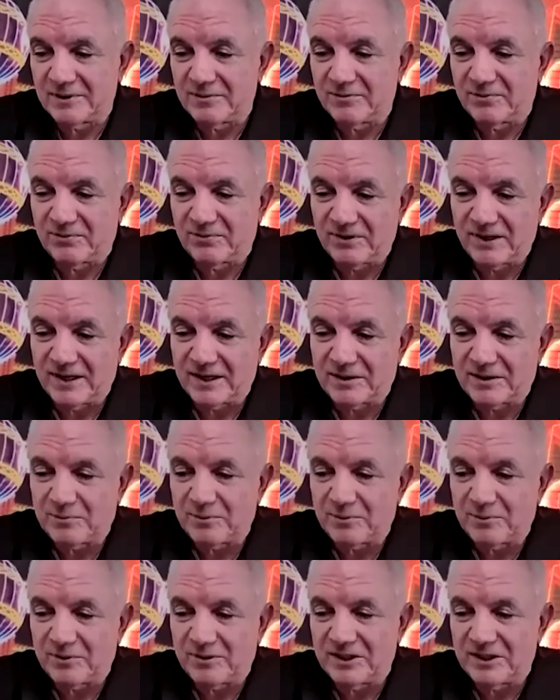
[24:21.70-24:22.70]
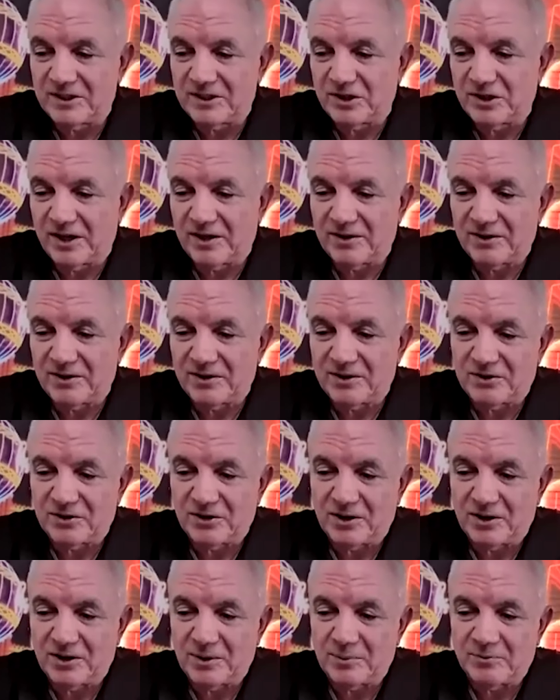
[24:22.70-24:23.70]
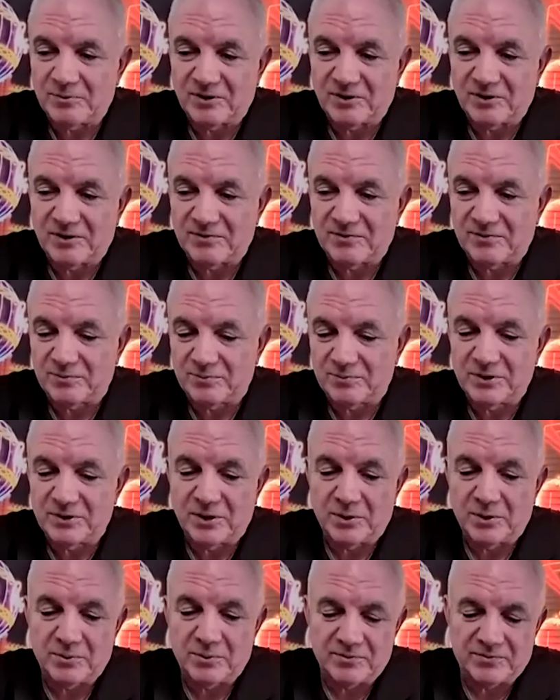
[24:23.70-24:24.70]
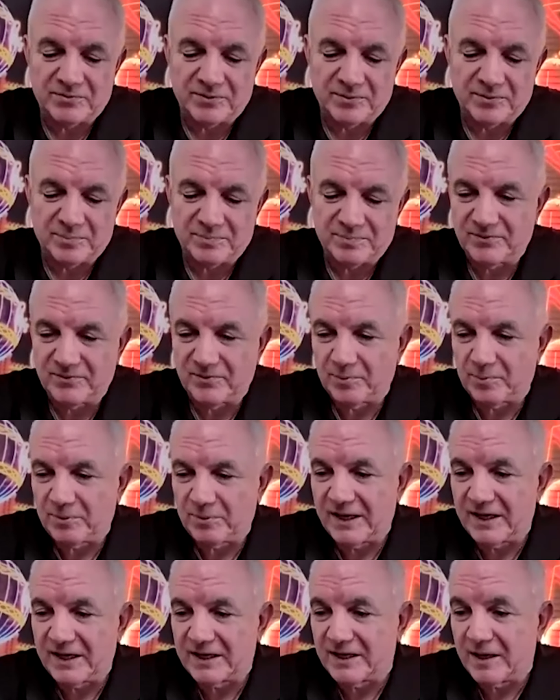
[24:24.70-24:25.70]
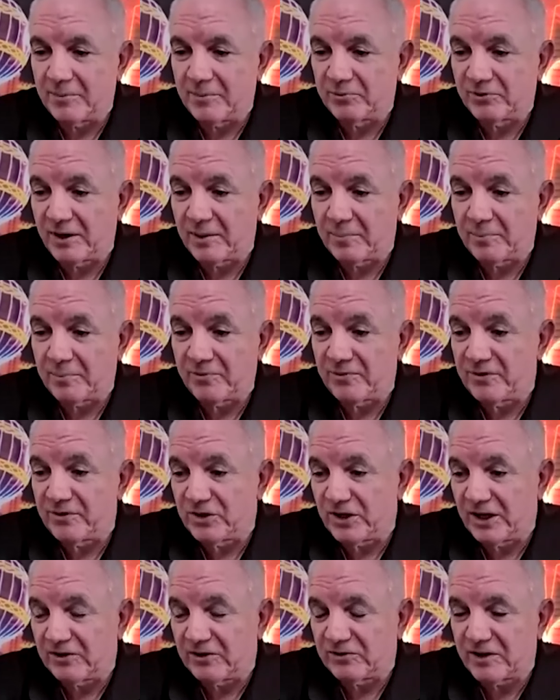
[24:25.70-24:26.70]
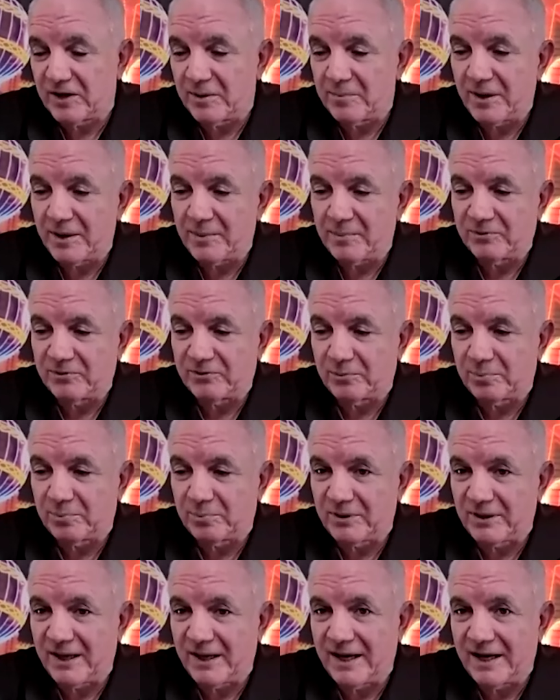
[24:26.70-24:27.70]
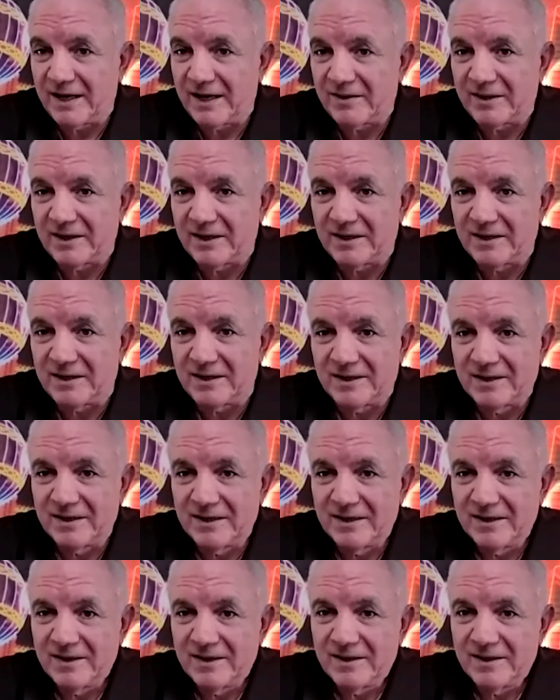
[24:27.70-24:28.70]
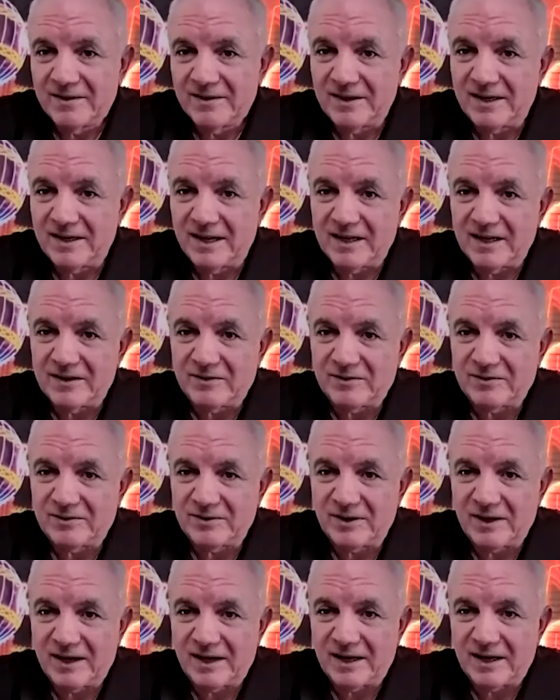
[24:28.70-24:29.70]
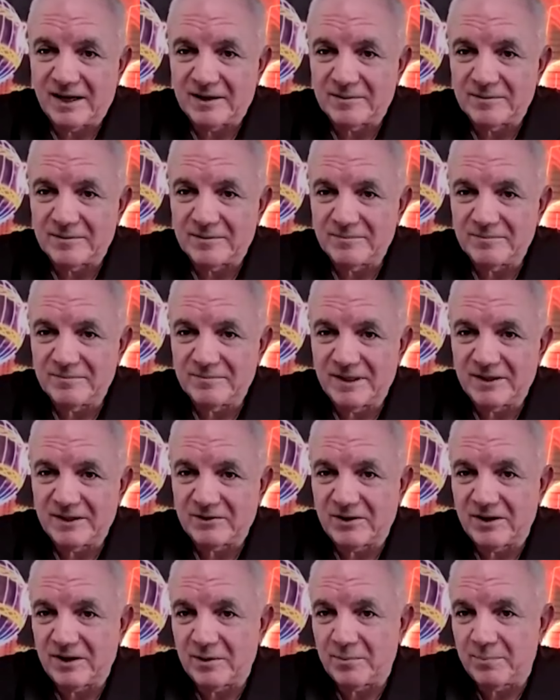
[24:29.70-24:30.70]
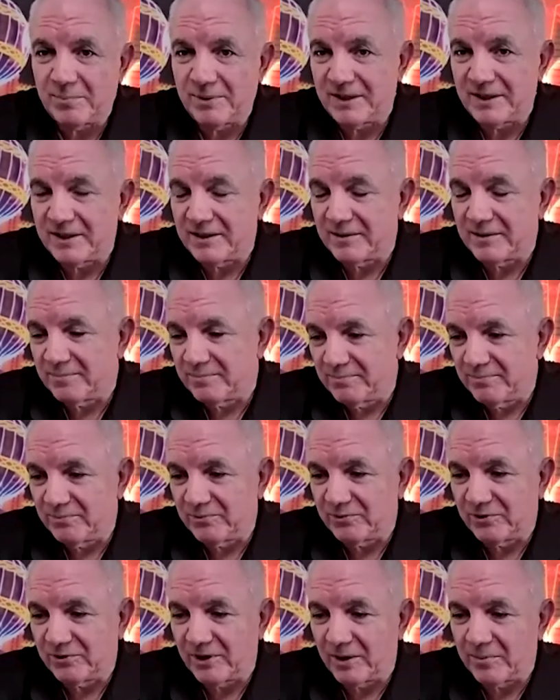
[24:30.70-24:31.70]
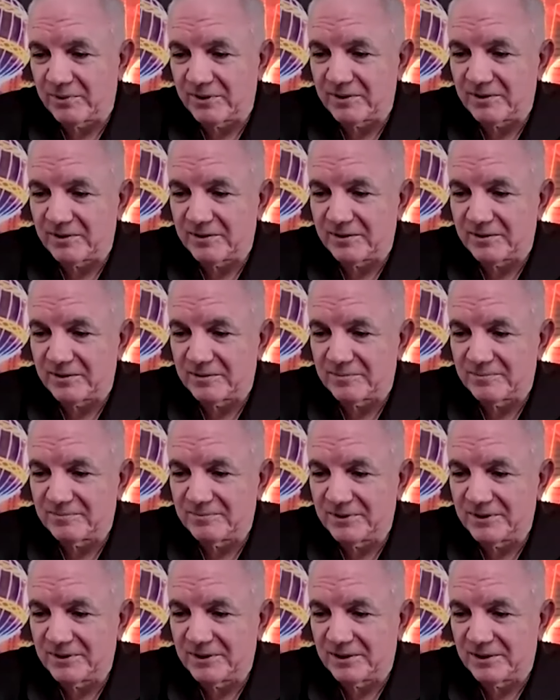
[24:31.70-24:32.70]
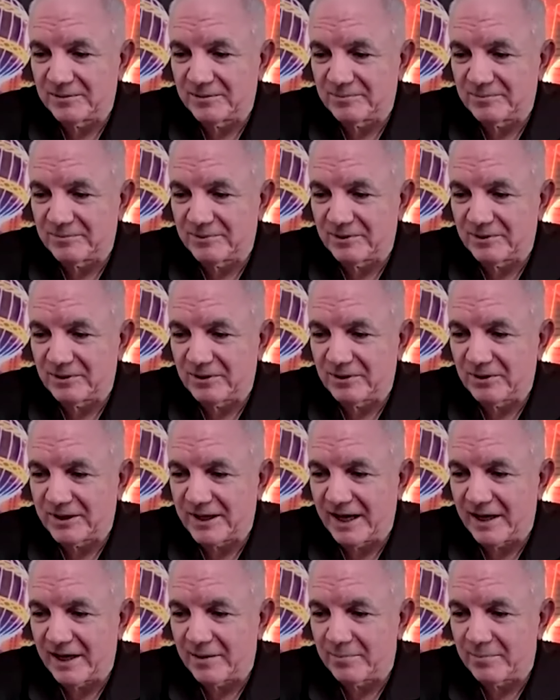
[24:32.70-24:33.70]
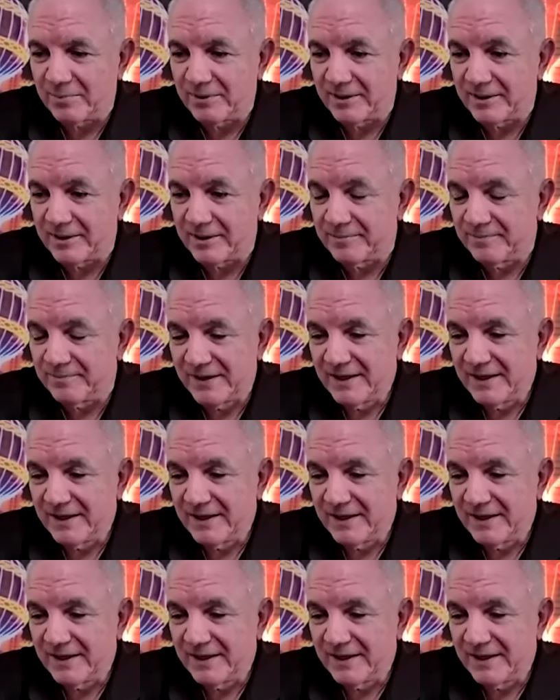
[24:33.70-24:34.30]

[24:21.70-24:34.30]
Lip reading: conflict with each other in terms of, if a play comes up, if the Jets come up as a play, then that's going to be something to look at. But